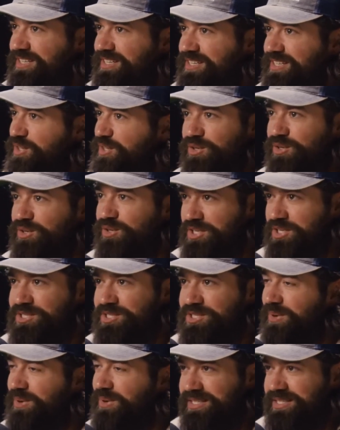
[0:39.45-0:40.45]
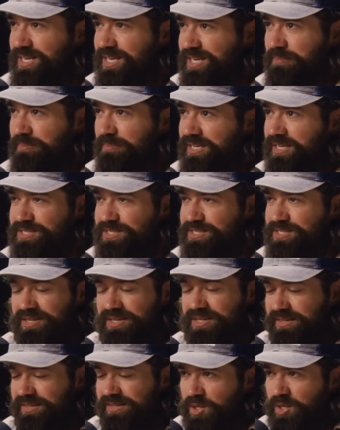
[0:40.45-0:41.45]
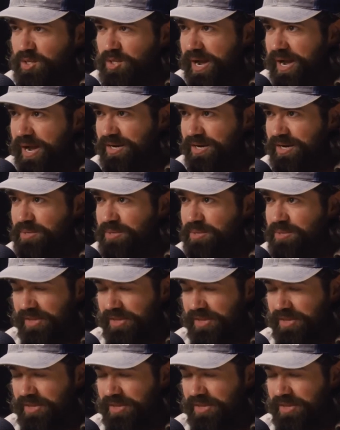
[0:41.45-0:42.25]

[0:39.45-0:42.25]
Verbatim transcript: So they're just directed at me so that I can look back on them and